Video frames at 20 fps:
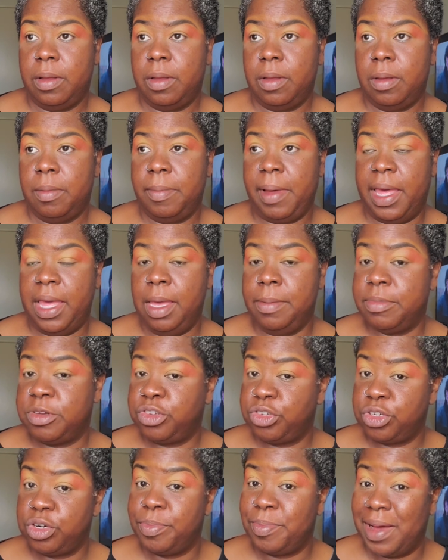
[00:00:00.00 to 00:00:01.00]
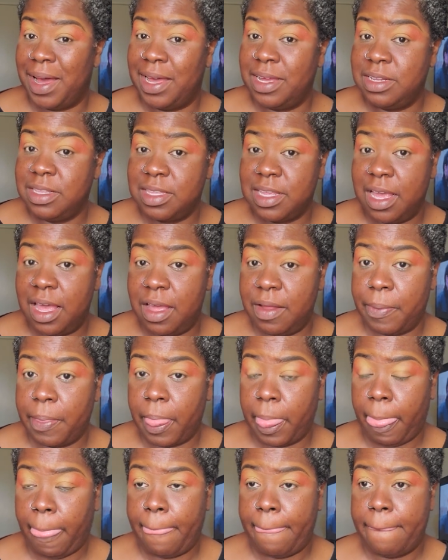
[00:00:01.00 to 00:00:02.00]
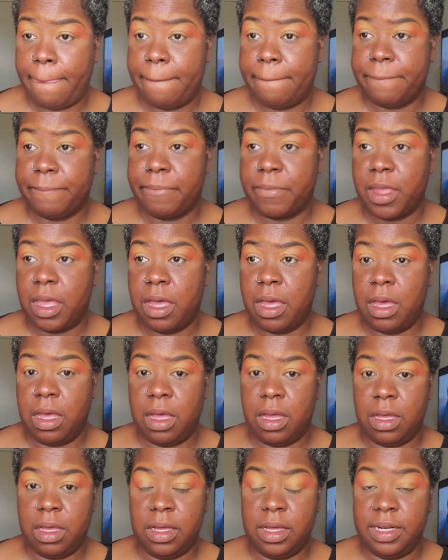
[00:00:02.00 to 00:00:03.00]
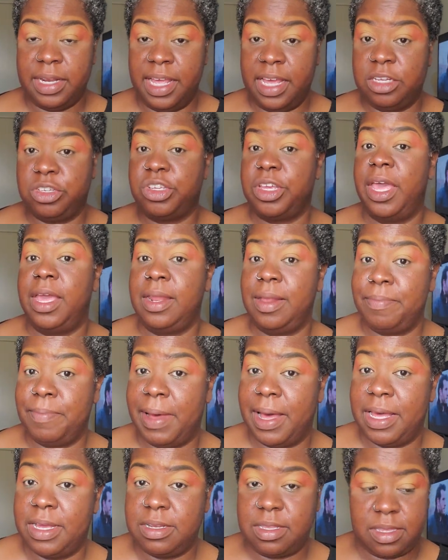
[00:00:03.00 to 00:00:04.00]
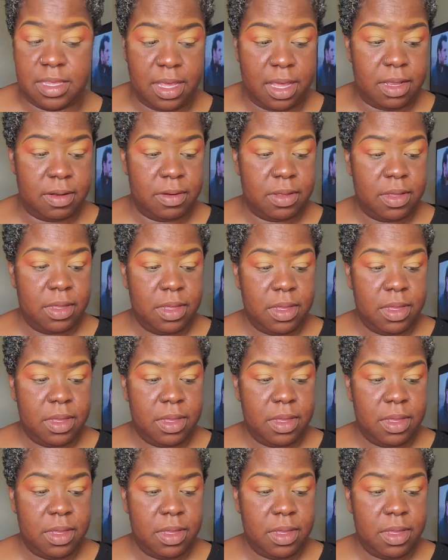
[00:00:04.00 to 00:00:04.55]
immature mindset, uneducated mindset,